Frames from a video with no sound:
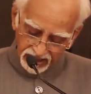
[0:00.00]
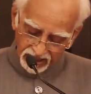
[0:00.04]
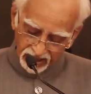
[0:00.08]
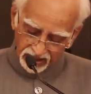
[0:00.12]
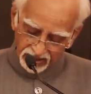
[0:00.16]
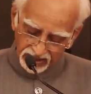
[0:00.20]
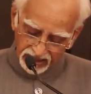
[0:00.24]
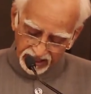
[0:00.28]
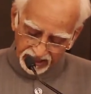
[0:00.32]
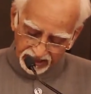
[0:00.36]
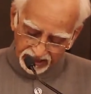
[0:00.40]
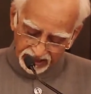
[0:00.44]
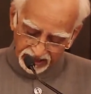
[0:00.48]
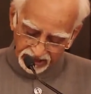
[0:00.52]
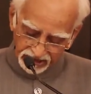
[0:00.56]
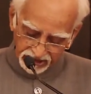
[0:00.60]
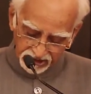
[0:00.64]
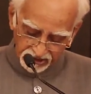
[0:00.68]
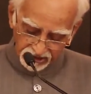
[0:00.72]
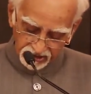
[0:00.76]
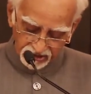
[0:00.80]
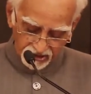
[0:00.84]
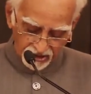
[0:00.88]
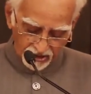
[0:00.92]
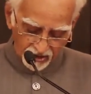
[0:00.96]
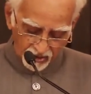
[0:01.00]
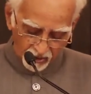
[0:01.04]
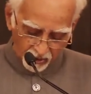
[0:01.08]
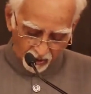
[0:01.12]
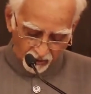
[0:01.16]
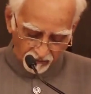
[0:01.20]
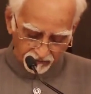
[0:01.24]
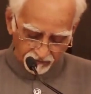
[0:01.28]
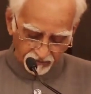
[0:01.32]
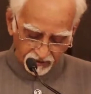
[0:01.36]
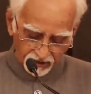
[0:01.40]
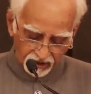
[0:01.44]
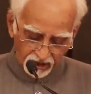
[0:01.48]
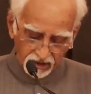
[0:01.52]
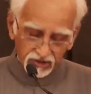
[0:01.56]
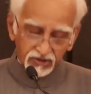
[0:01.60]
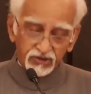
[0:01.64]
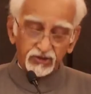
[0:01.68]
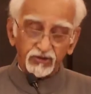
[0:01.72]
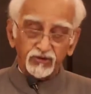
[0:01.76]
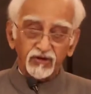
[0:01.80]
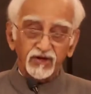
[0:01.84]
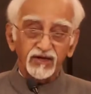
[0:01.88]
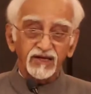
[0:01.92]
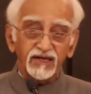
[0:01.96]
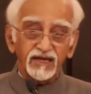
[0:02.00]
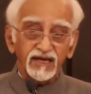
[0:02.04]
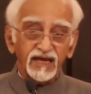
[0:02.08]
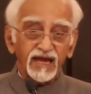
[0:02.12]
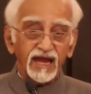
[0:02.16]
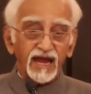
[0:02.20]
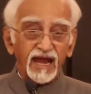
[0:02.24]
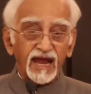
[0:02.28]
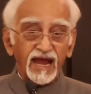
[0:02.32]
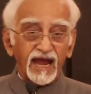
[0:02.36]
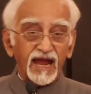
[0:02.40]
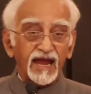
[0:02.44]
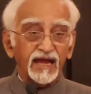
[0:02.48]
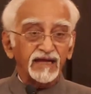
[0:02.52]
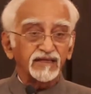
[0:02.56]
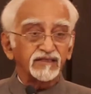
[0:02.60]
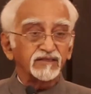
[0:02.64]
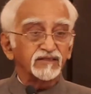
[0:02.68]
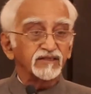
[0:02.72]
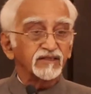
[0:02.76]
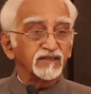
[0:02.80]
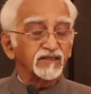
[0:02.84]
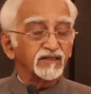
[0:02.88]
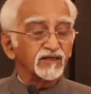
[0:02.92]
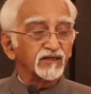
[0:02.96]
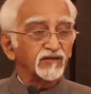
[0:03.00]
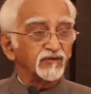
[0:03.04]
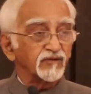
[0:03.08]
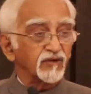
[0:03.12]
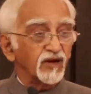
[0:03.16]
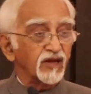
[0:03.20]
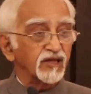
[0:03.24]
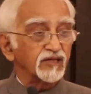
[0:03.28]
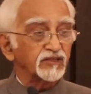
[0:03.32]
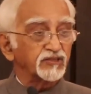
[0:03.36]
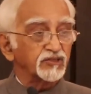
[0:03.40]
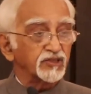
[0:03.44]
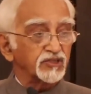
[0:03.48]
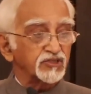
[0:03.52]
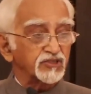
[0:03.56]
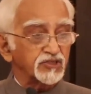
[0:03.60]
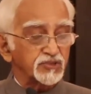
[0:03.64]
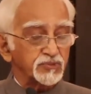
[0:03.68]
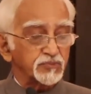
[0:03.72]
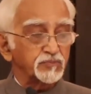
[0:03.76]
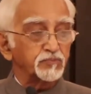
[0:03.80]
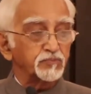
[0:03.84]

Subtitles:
a negation of cultural and religious